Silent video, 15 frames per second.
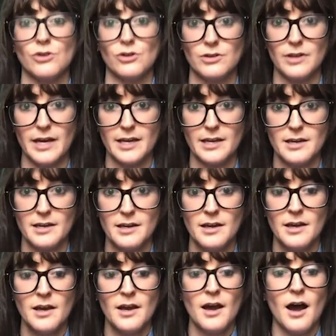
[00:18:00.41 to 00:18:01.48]
like?
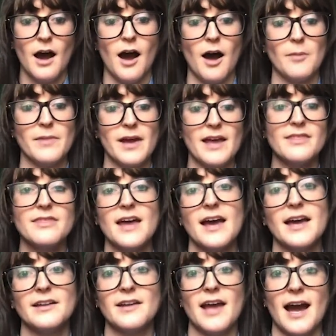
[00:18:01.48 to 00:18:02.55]
And
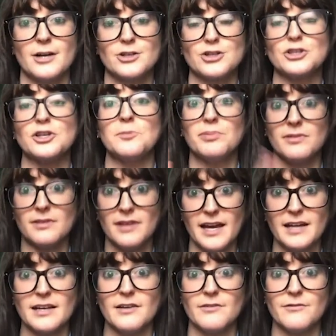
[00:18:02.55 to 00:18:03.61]
then actually
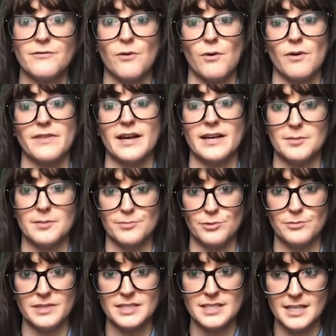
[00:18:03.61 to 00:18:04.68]
planning for that
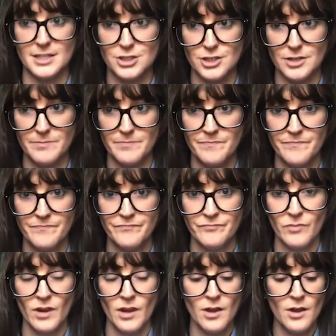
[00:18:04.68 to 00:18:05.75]
implementation.
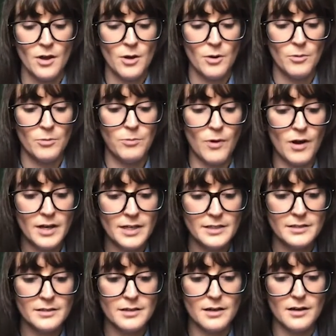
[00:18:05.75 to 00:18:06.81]

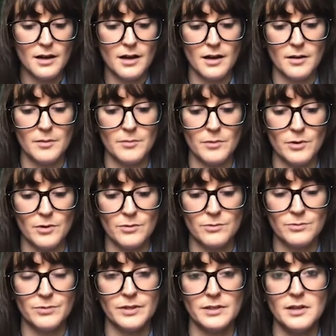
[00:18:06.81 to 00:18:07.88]
One
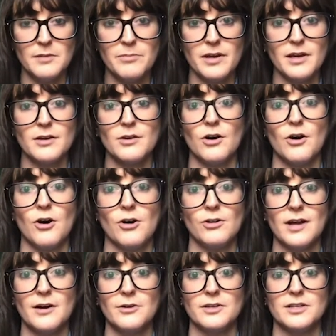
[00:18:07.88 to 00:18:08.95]
really big call
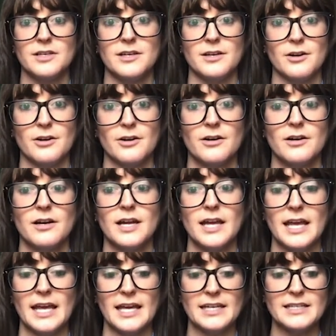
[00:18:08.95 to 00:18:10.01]
out here
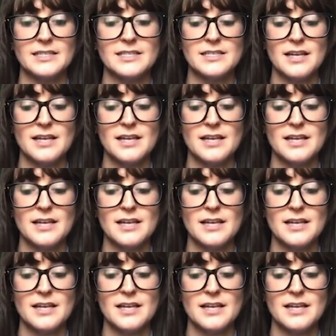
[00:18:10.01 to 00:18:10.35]
is